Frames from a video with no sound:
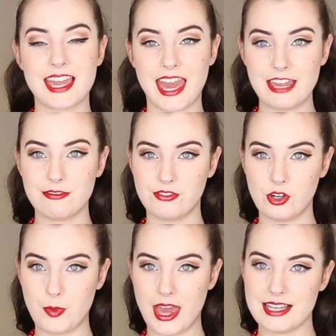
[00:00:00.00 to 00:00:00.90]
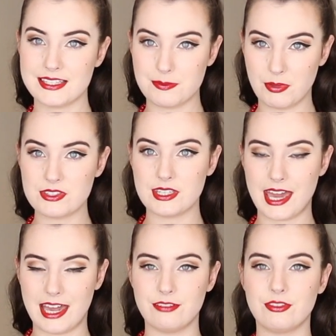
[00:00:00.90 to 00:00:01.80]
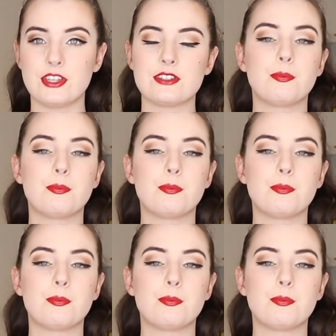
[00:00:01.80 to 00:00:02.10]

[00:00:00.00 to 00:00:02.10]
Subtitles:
came from a sponsored advert